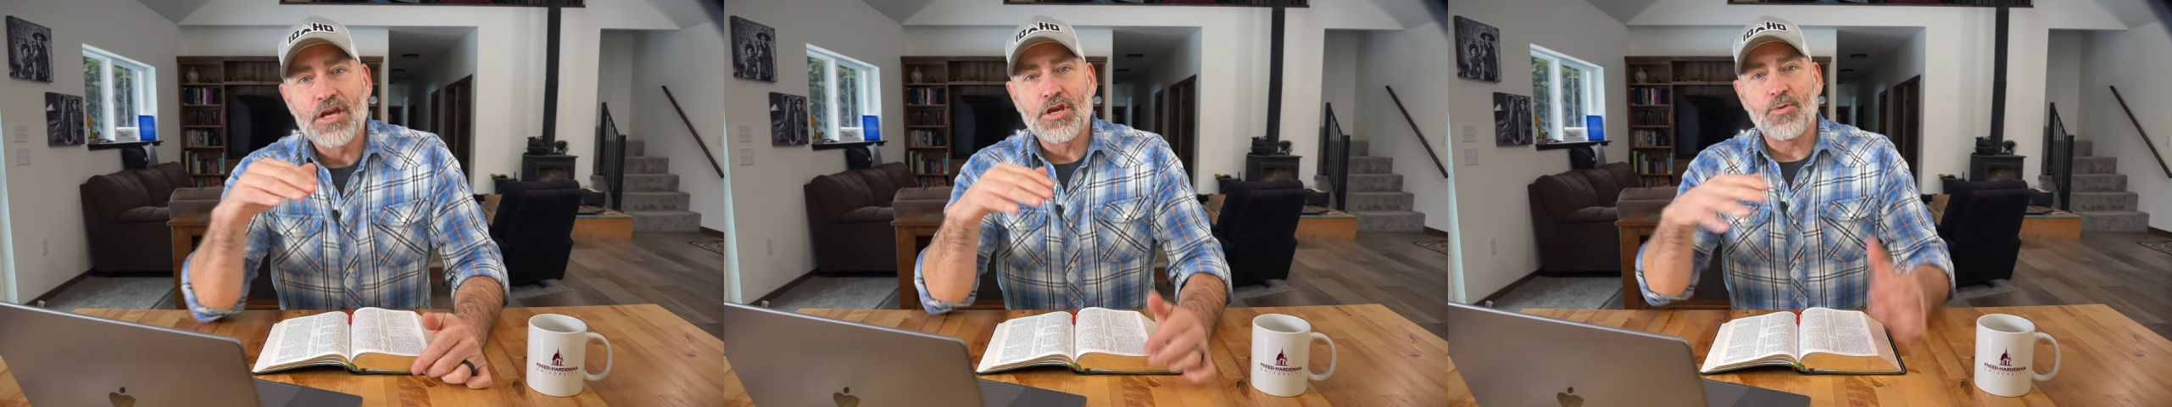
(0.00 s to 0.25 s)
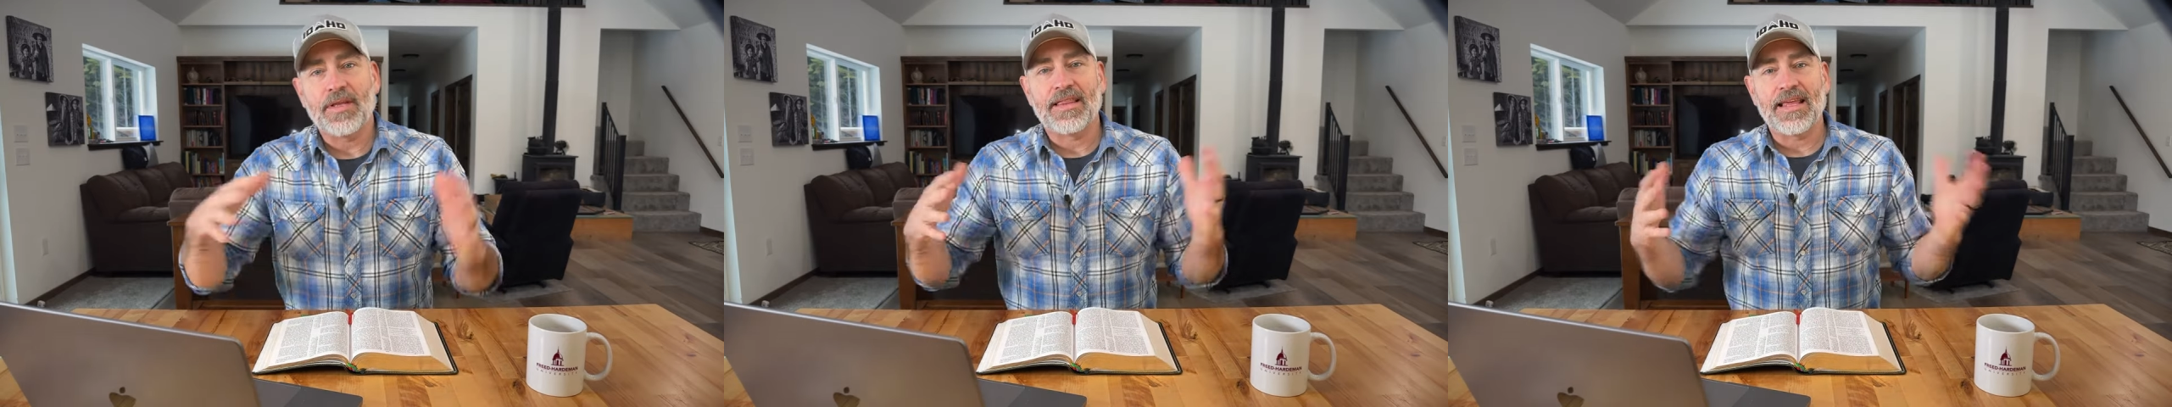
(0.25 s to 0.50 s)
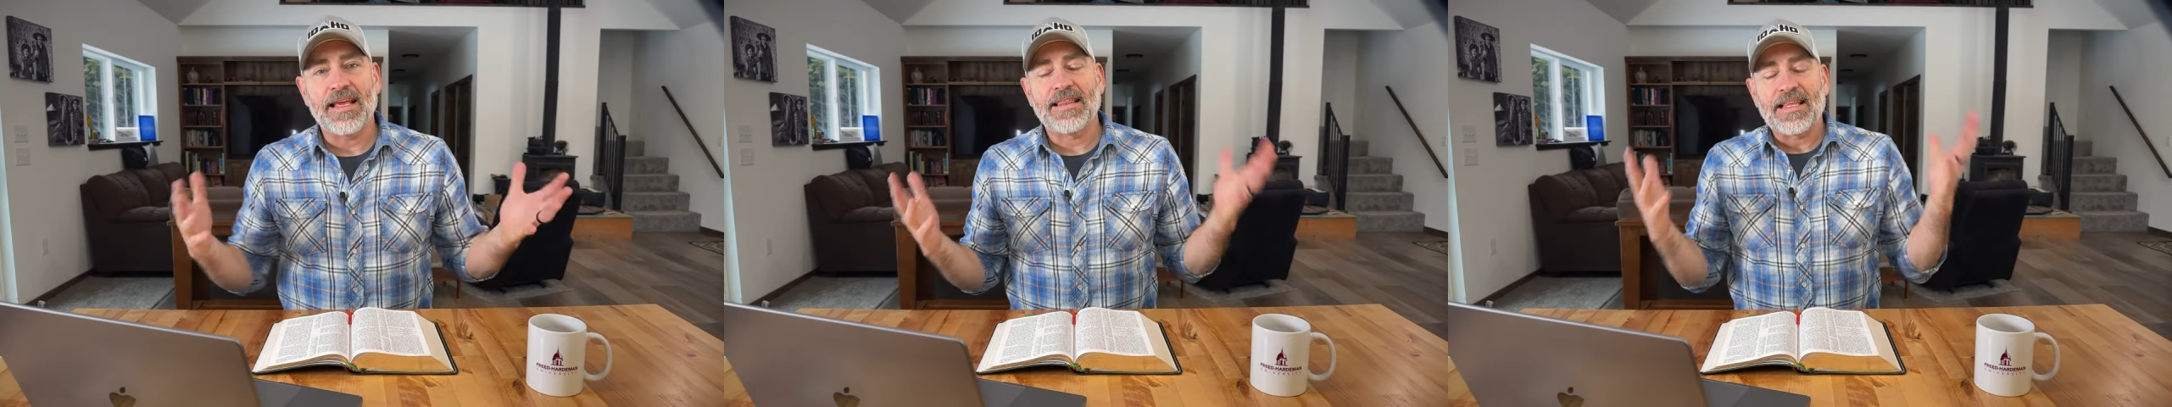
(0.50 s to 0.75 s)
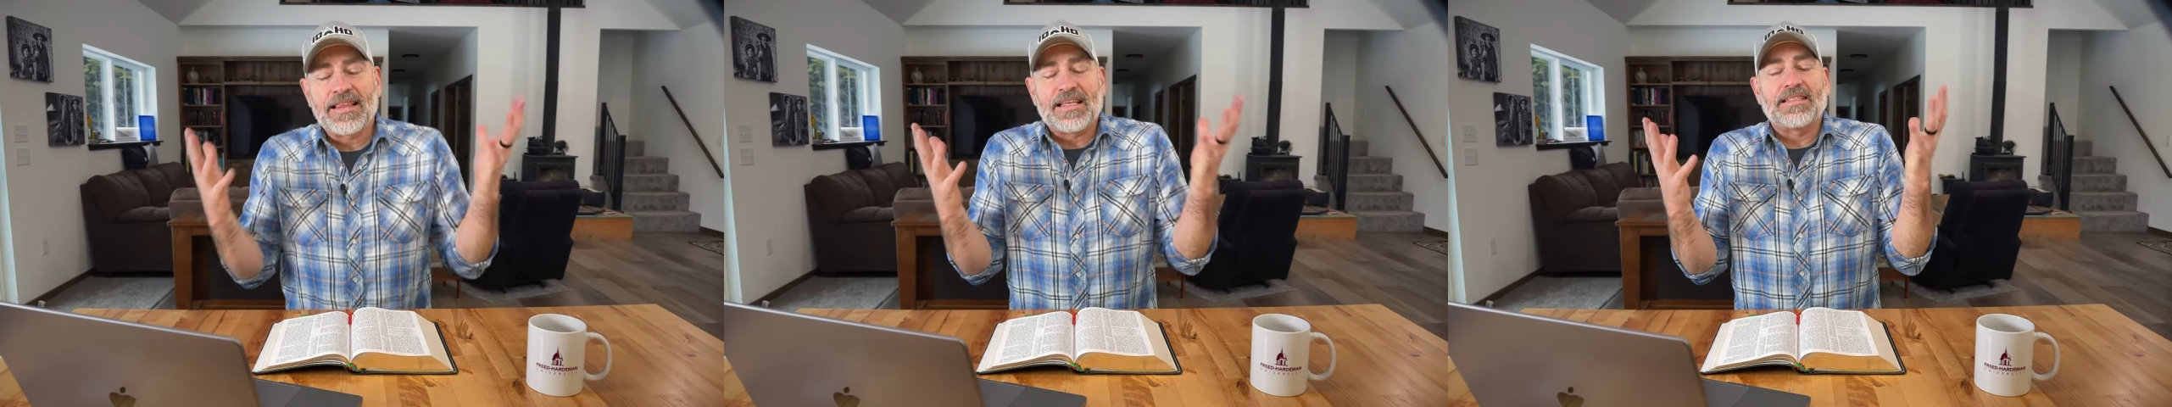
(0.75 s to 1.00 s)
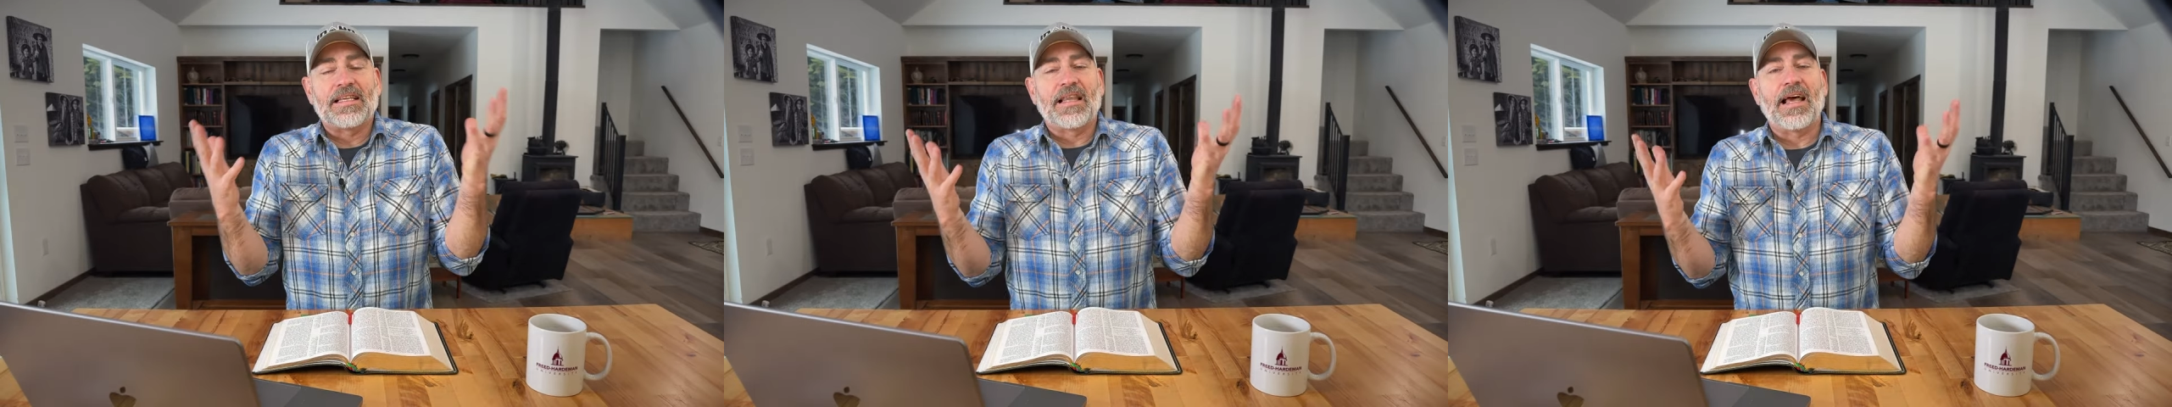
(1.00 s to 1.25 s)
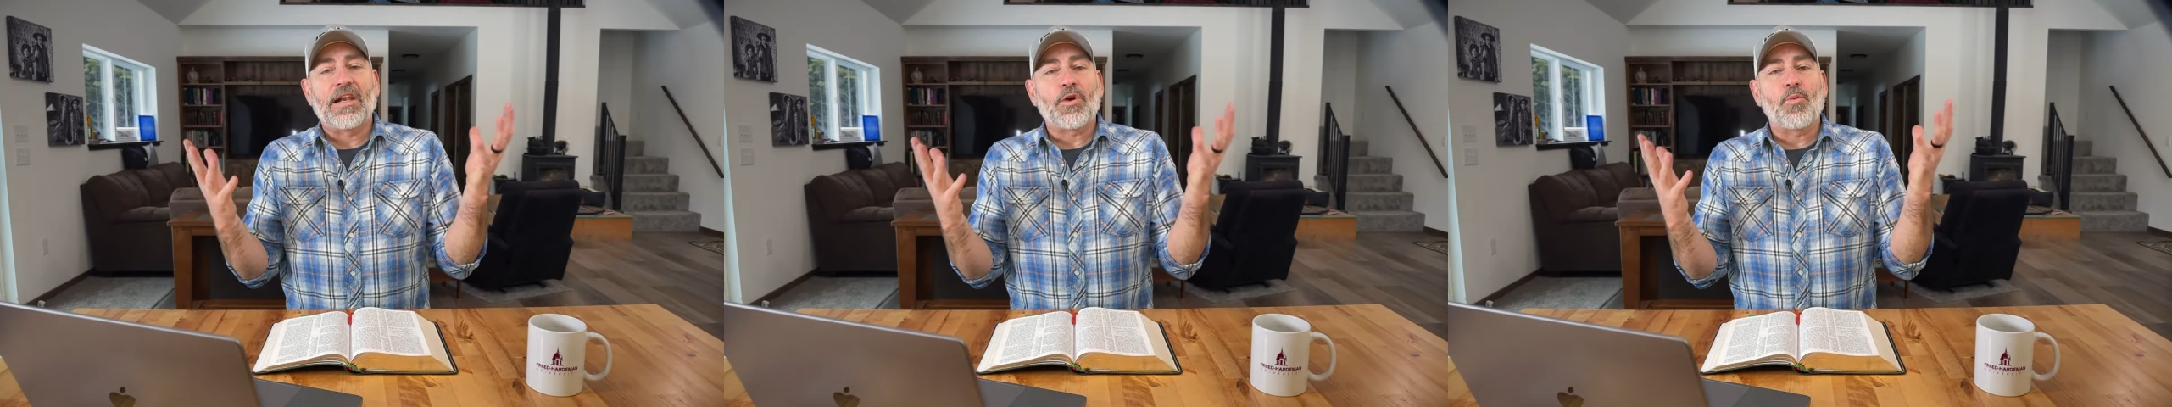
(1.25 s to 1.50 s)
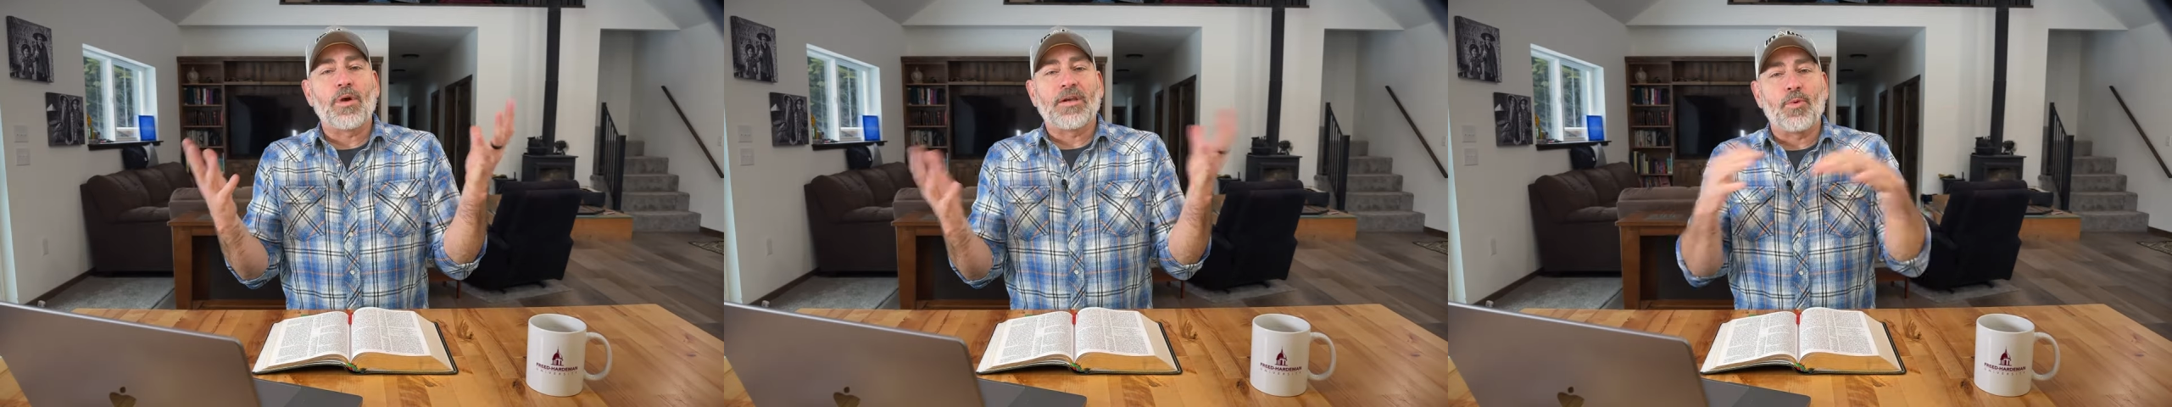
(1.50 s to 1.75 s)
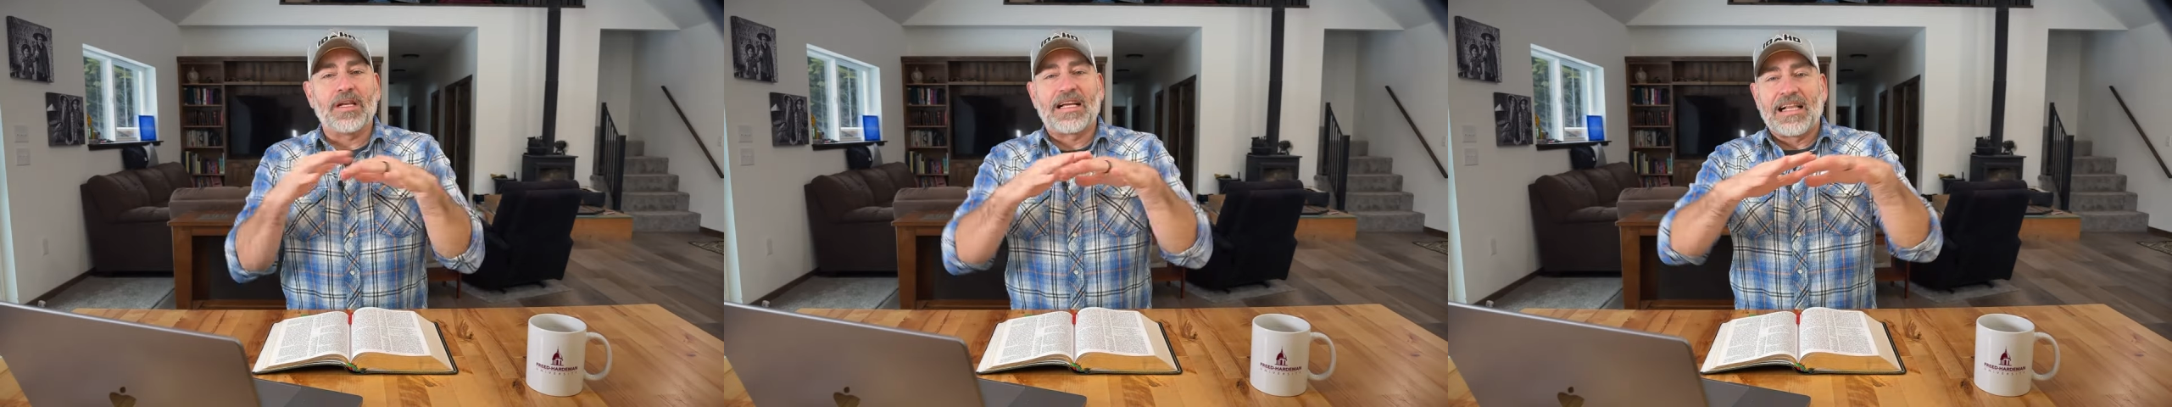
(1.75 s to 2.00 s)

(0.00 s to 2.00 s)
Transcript: You would think that this letter would